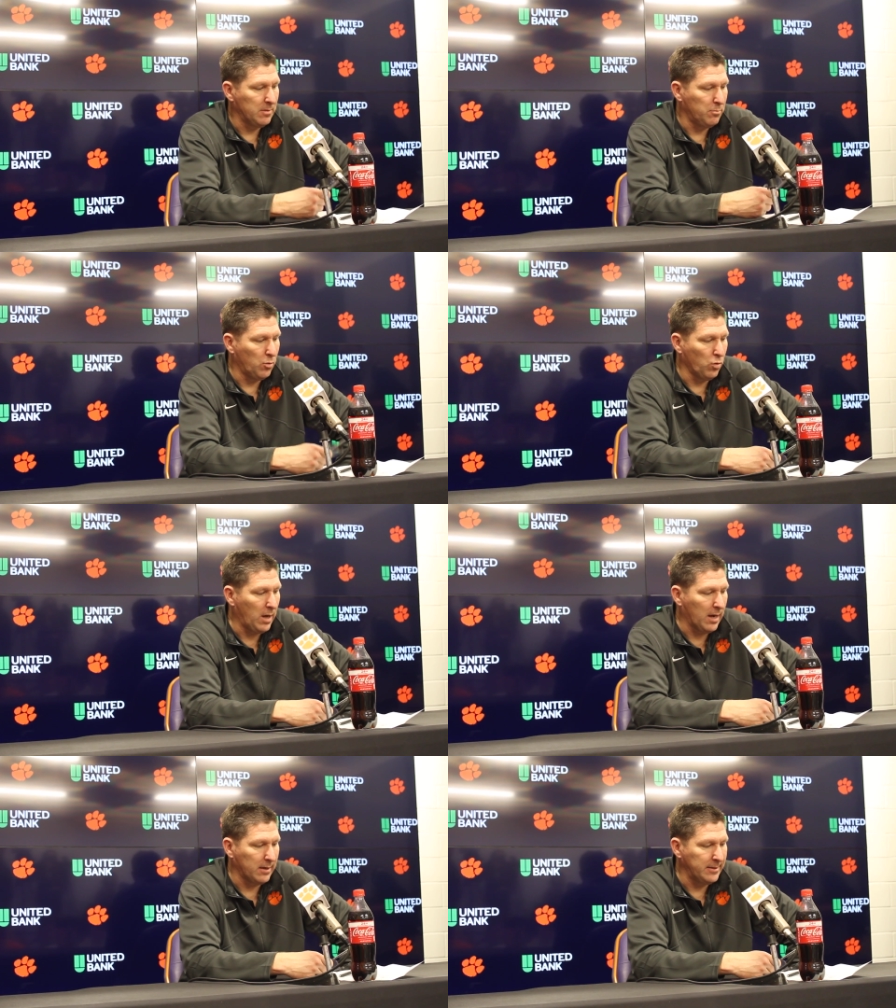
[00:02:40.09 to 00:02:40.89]
but we're
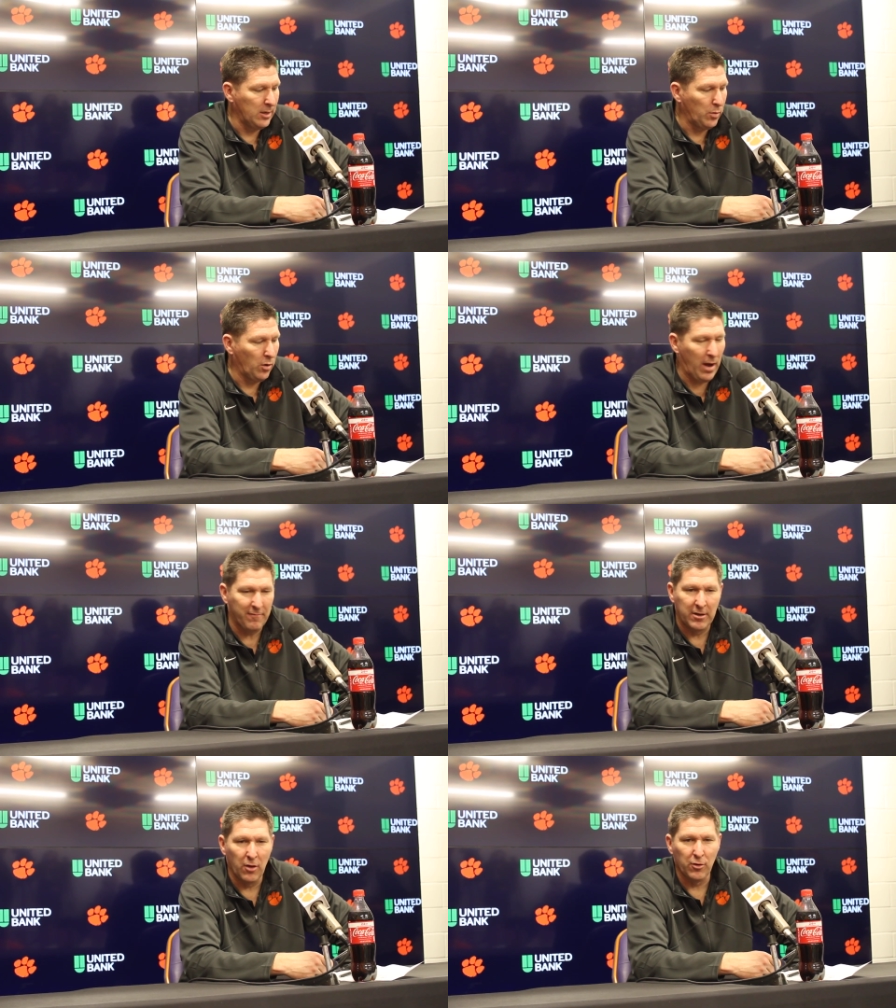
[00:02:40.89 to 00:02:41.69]
not, you know, we don't
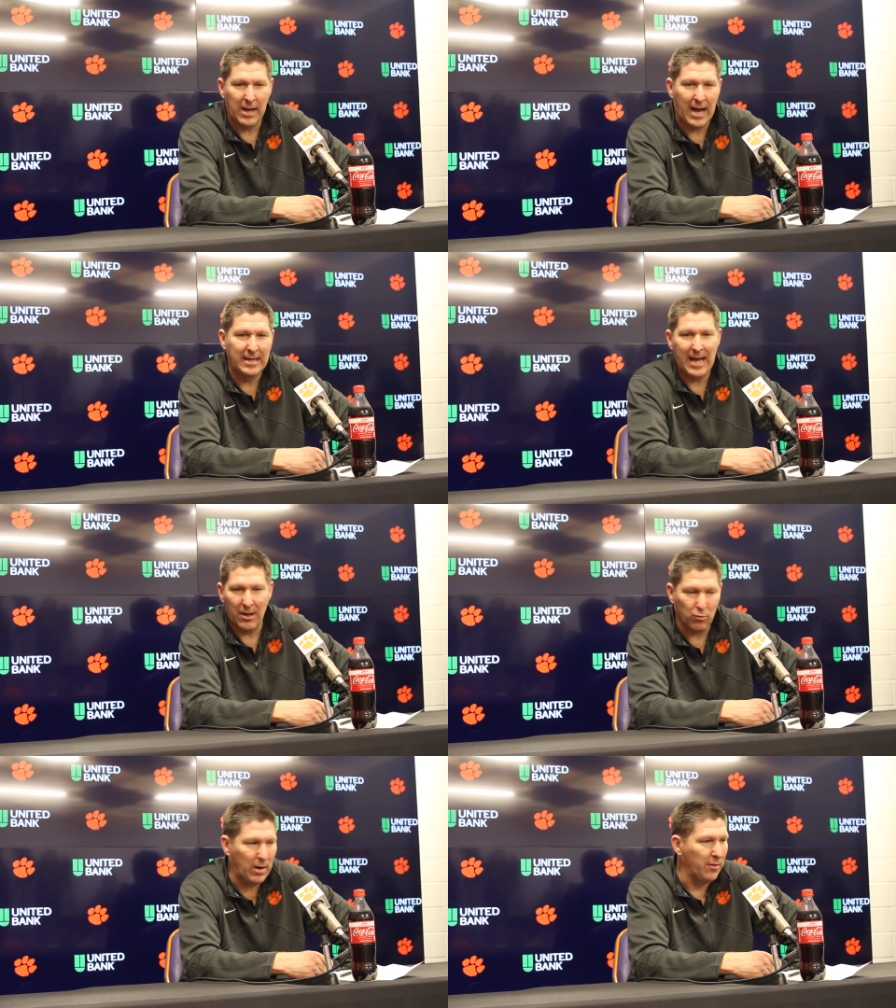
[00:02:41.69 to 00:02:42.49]
have another guy
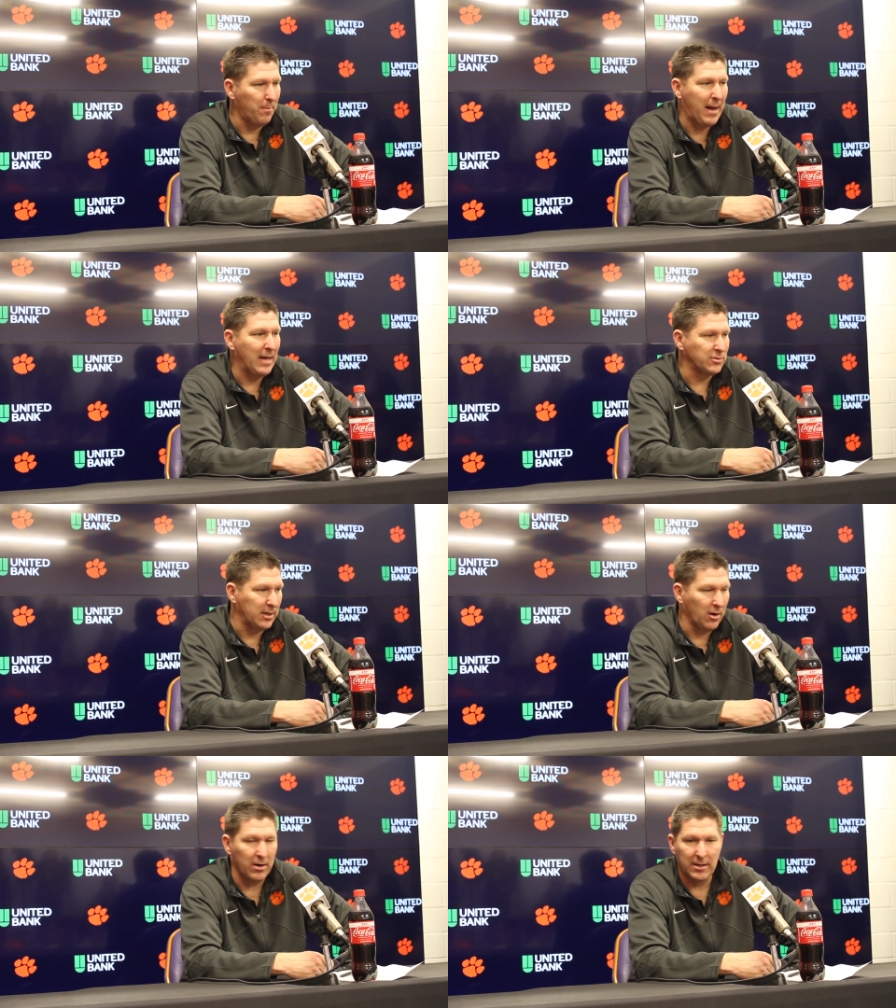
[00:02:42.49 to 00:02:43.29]
down around the
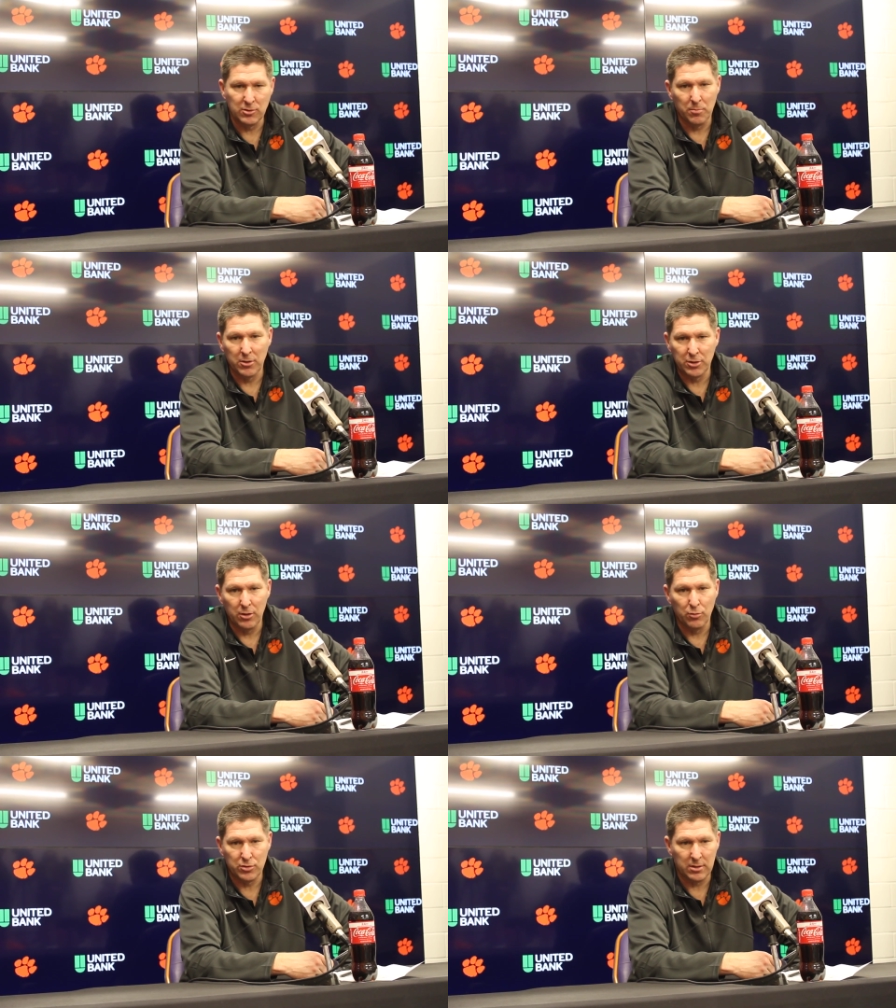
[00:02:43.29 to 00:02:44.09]
basket area as much in
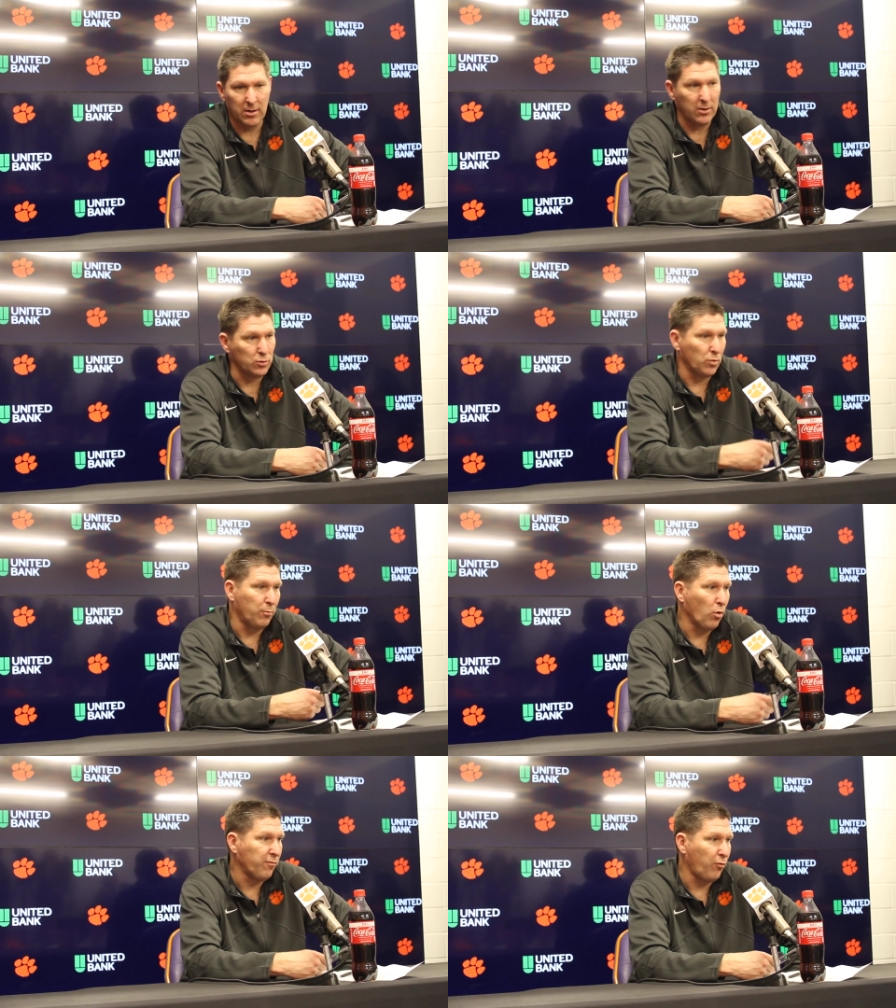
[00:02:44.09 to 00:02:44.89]
those scenarios. We're
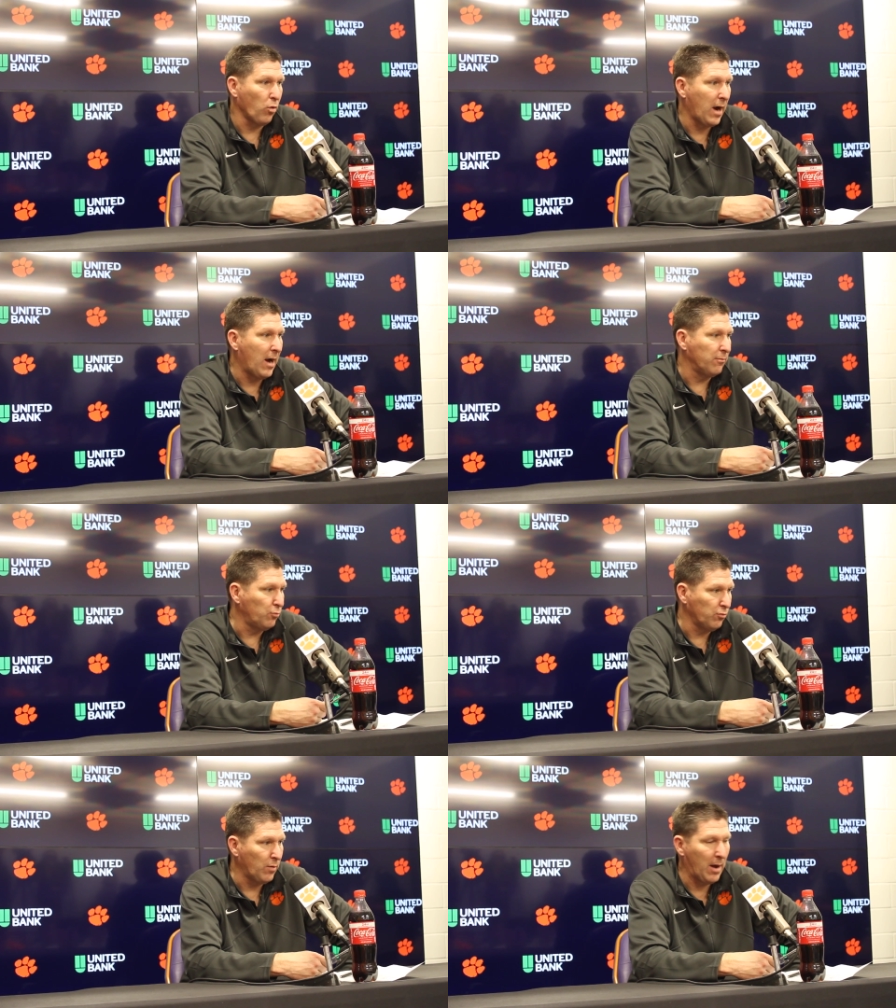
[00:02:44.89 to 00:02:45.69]
more four out
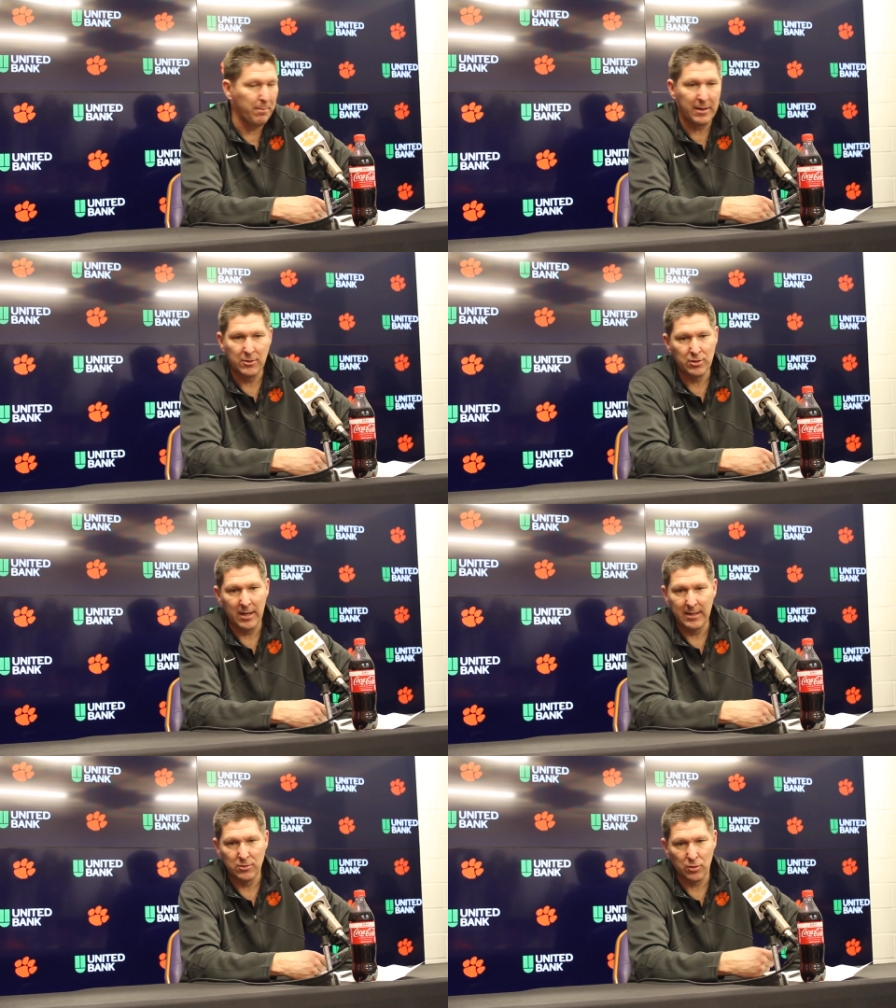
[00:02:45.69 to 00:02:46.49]
around PJ,
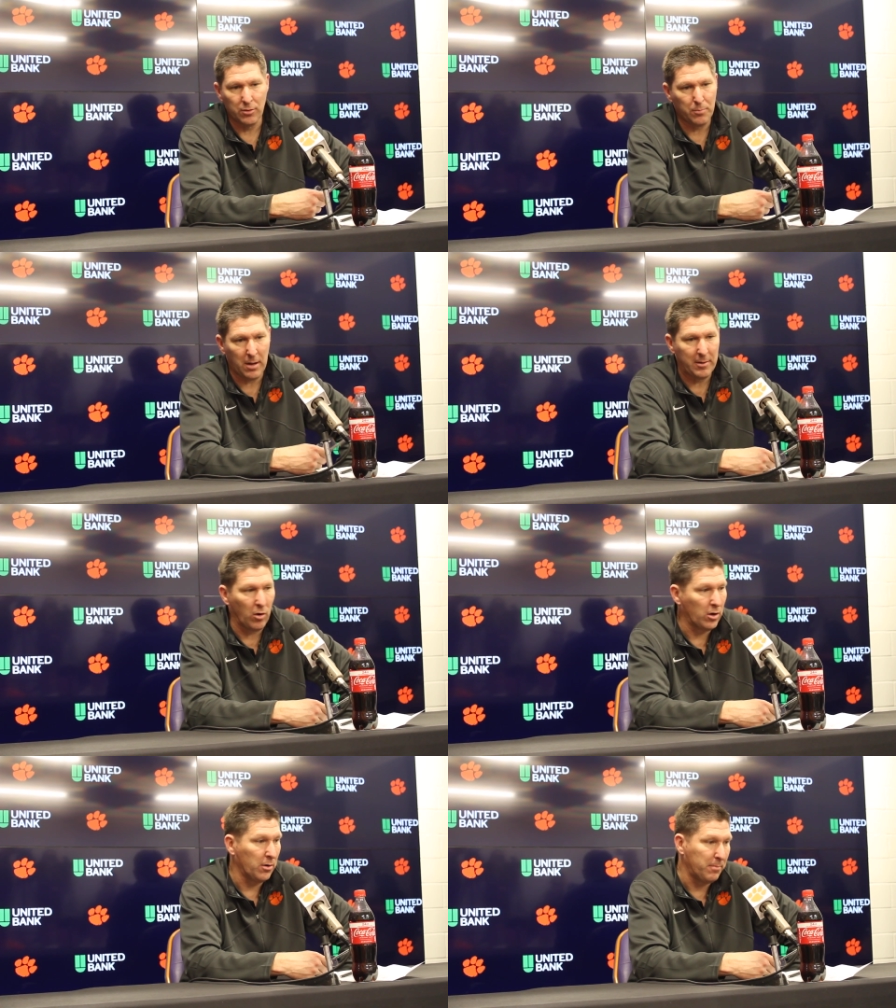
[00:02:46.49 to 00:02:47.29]
and so there probably
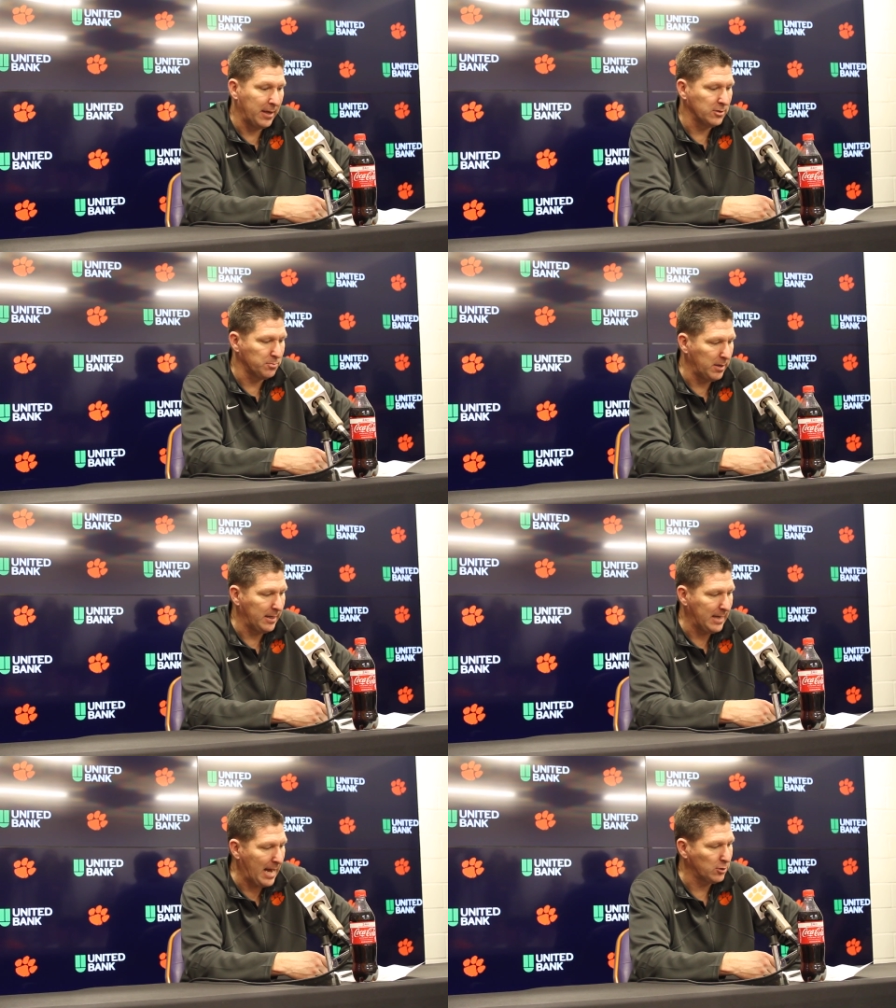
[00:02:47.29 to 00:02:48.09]
aren't going to be as many
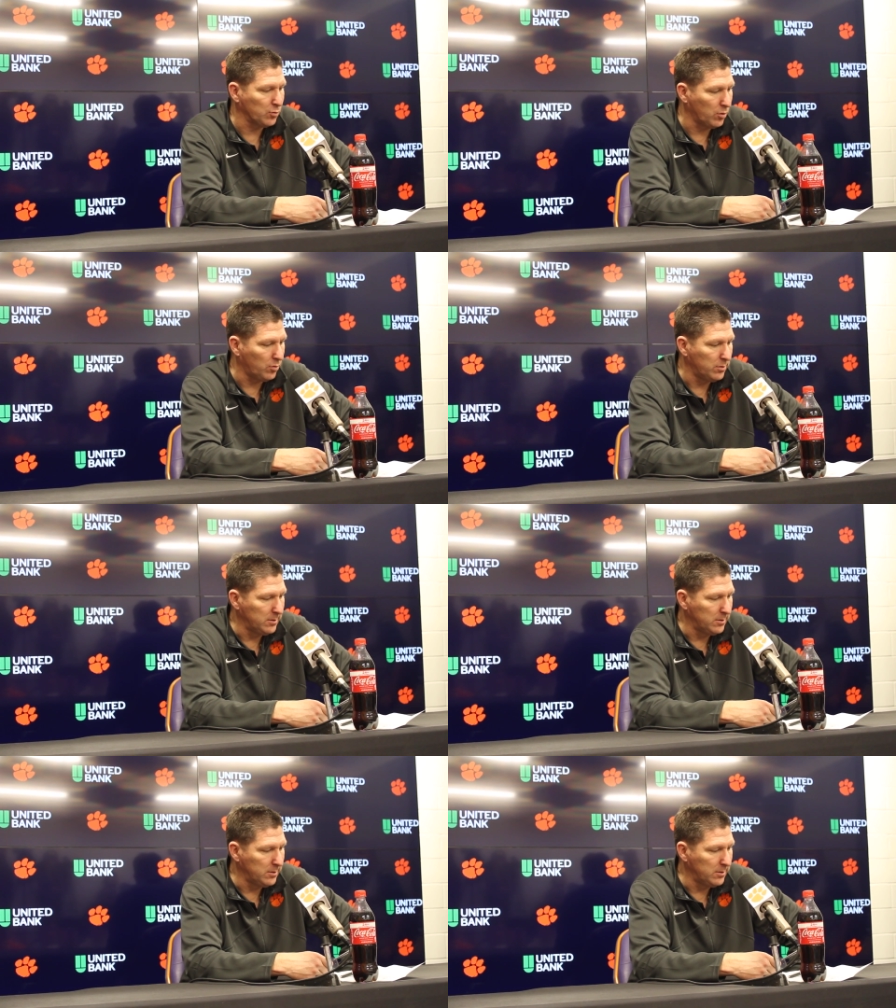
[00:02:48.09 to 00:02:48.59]
natural